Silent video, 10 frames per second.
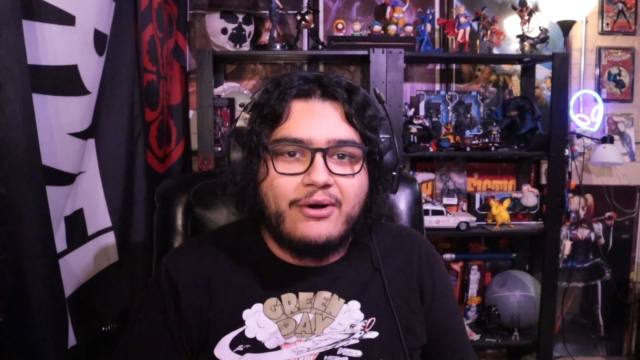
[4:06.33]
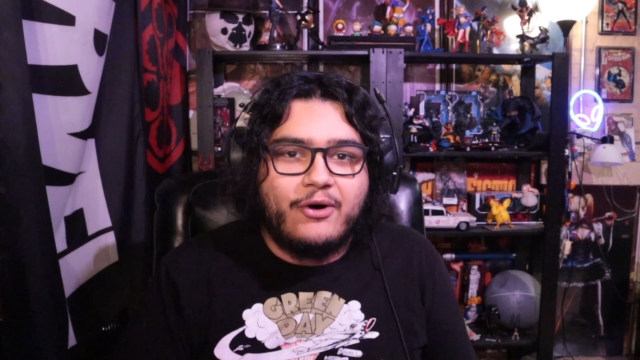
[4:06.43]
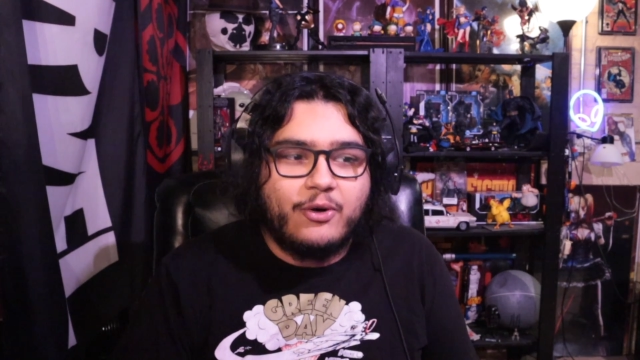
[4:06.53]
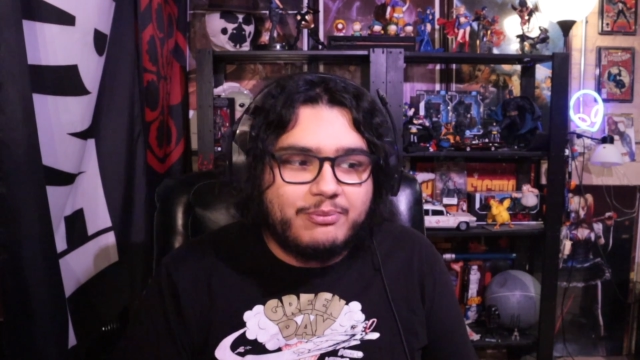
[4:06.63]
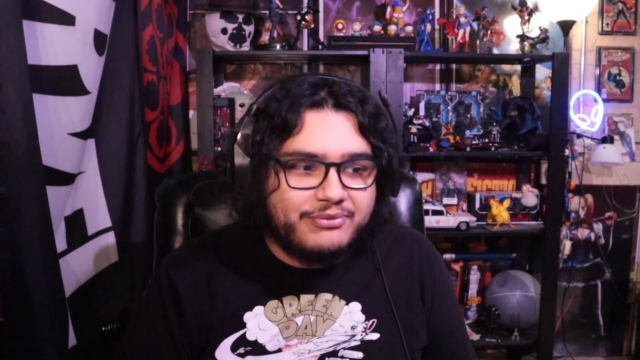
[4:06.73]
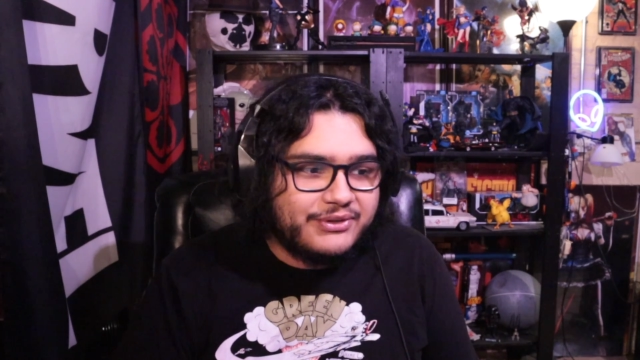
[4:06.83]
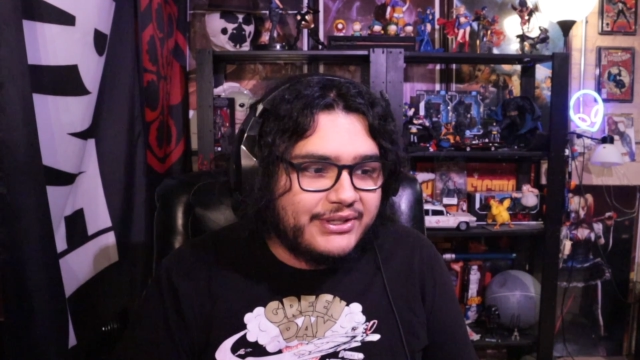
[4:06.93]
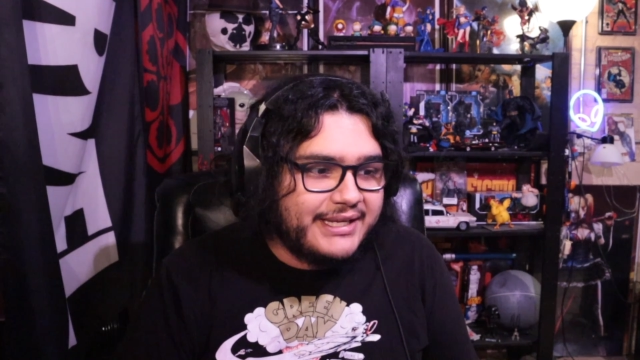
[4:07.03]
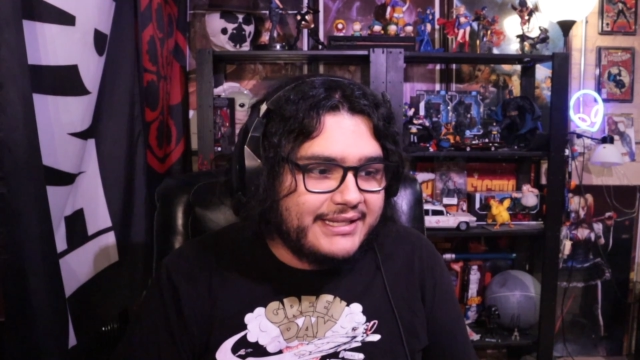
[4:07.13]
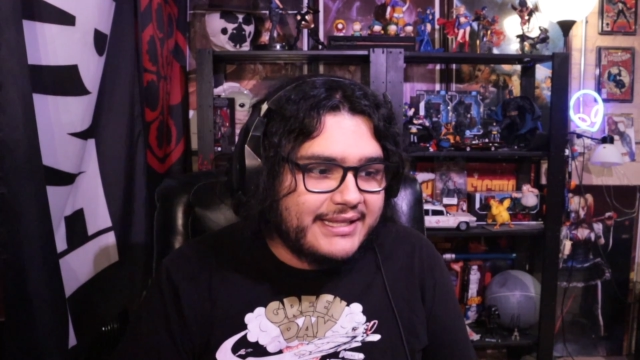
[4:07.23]

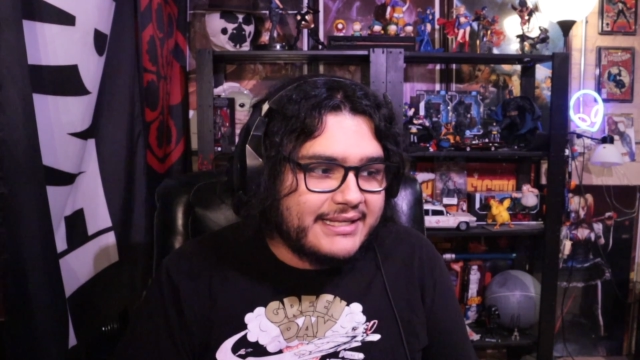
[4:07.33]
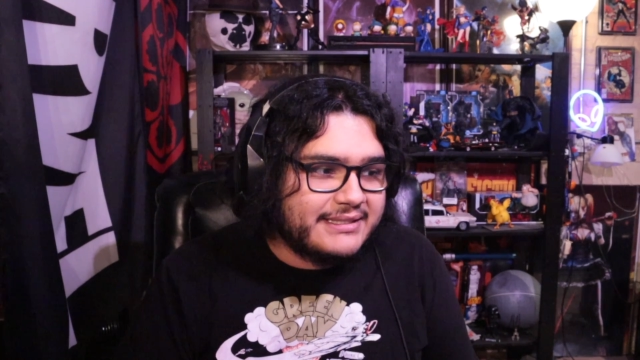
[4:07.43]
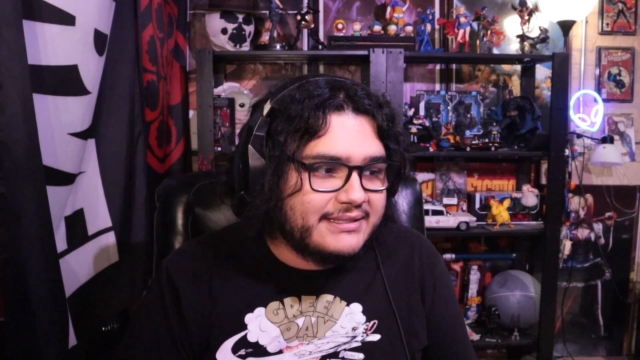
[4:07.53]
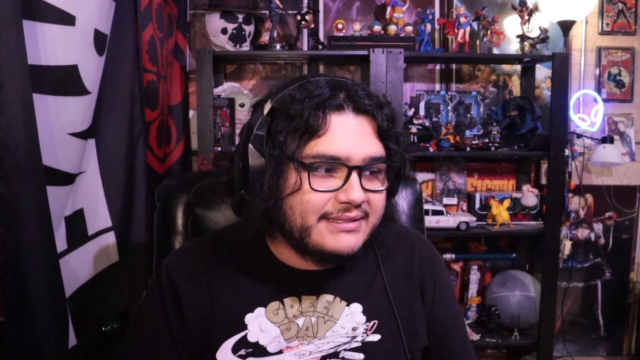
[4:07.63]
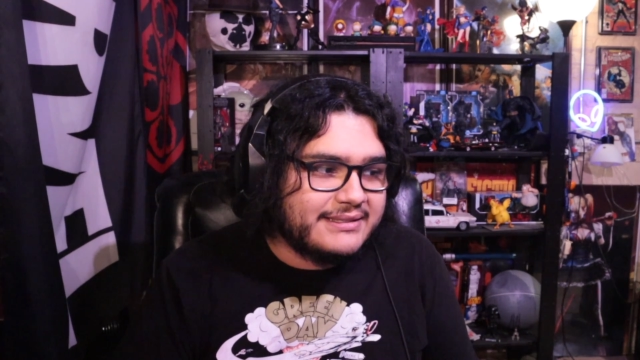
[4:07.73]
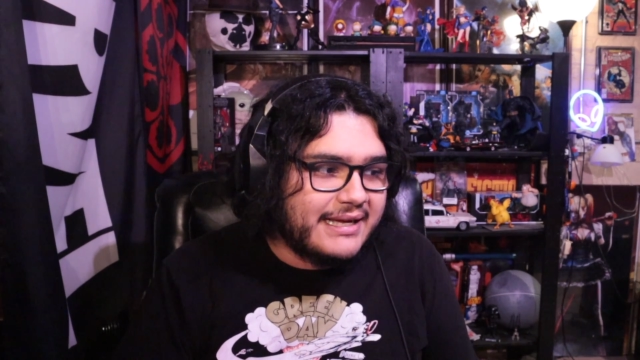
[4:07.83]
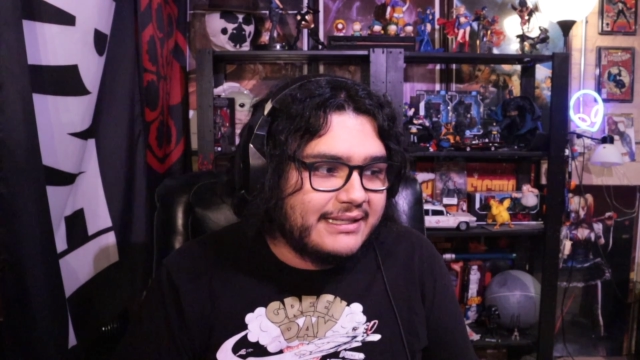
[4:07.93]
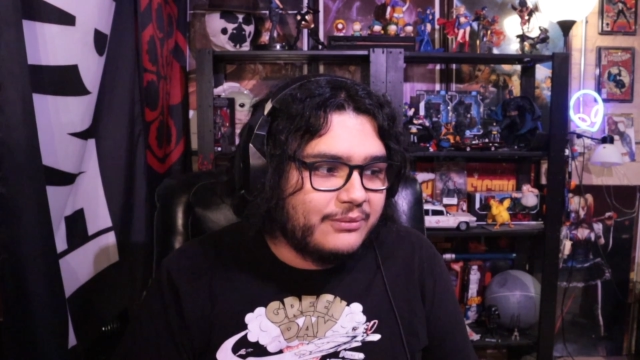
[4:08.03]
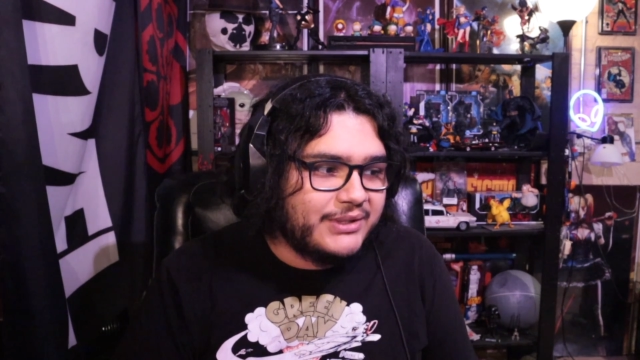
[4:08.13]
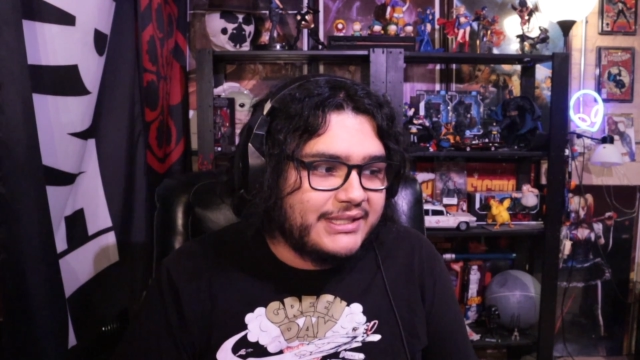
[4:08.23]
Hopefully that's
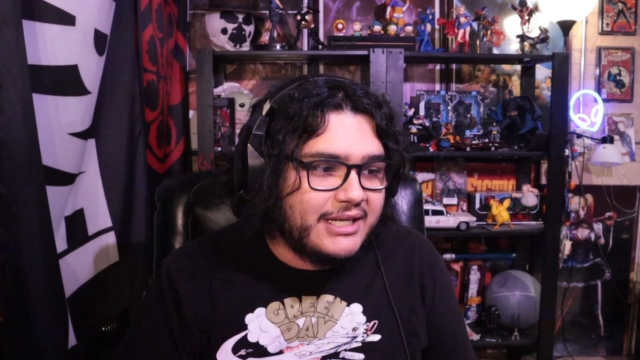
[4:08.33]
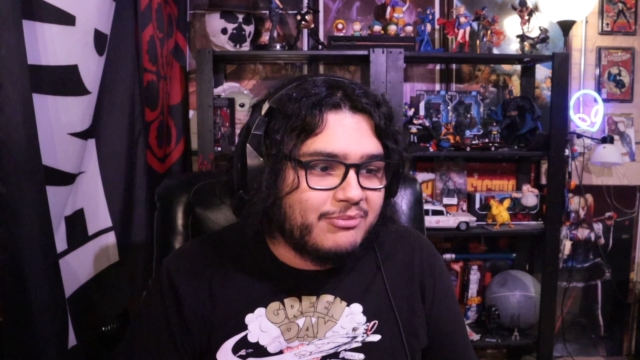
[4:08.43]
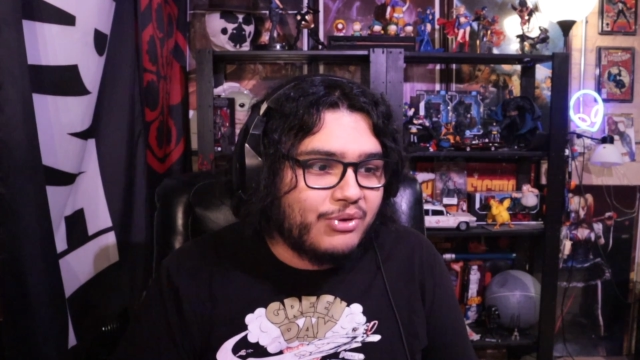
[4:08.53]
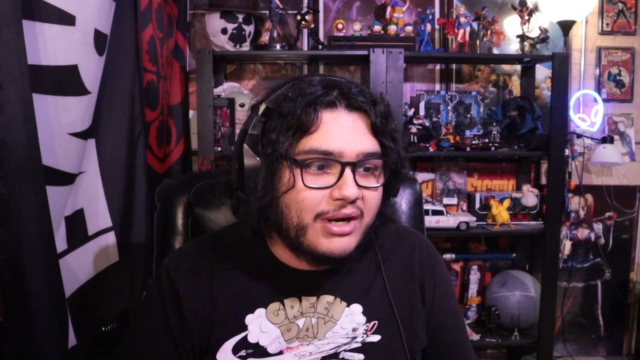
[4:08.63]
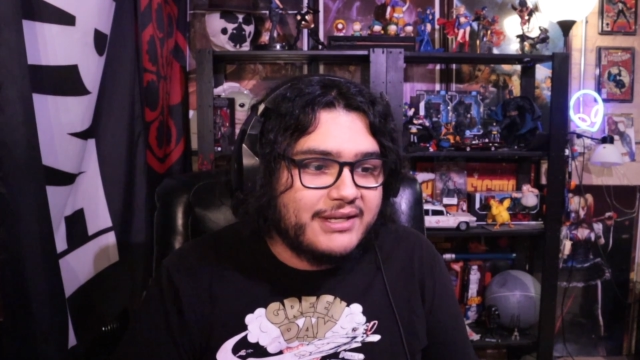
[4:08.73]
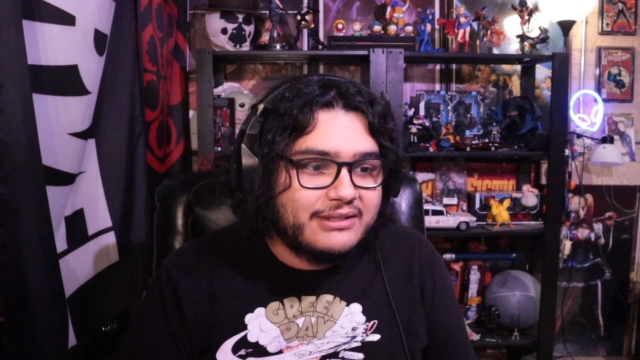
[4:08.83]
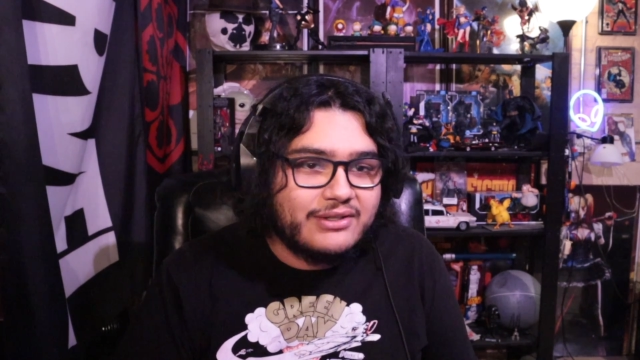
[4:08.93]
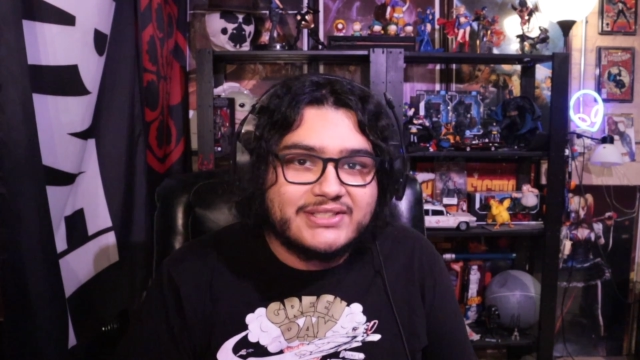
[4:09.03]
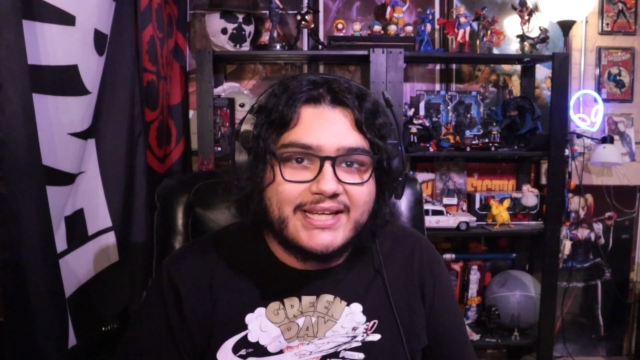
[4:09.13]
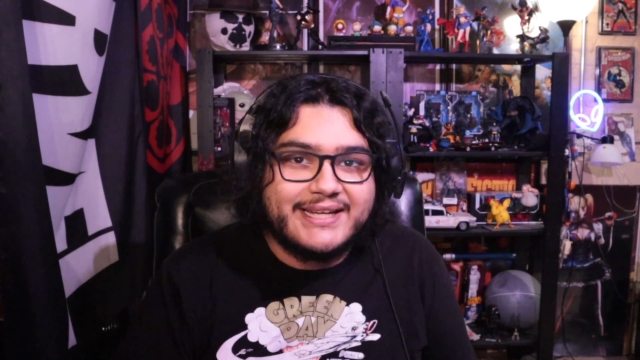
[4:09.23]
not what the end product
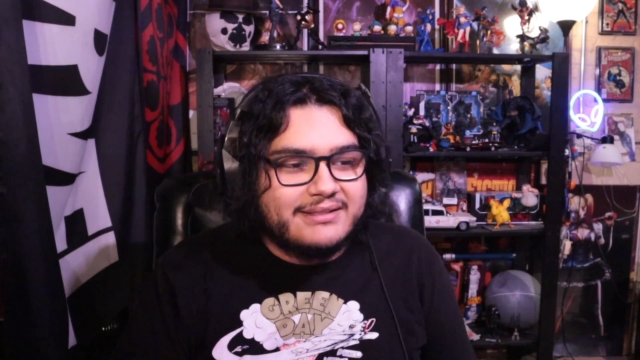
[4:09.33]
looks like.